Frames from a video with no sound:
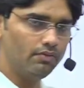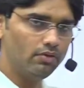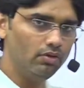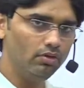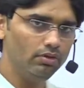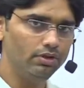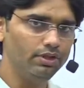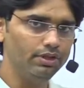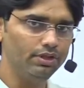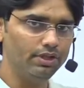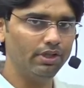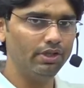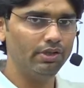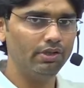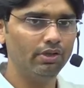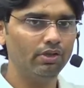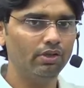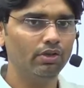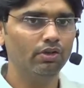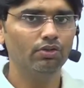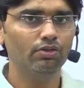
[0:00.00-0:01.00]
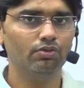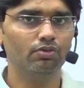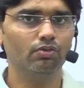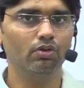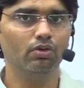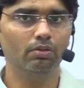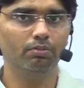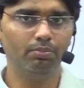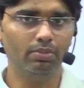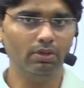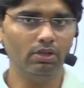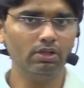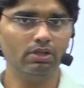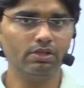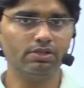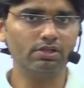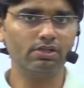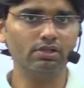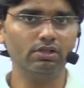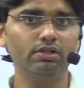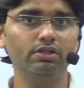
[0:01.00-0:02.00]
holiday, so a
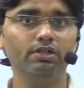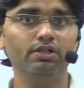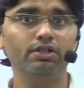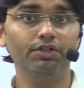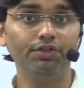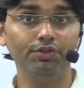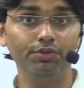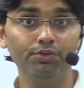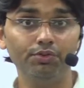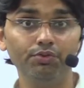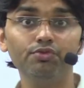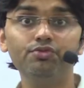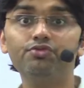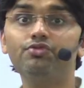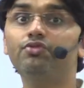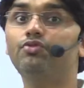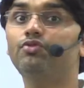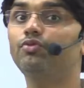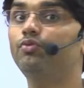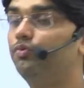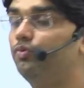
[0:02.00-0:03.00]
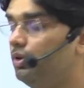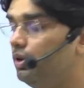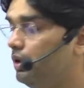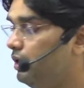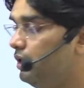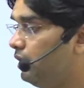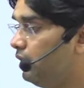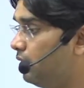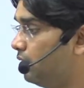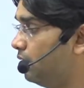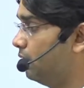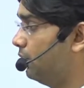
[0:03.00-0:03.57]
person used to work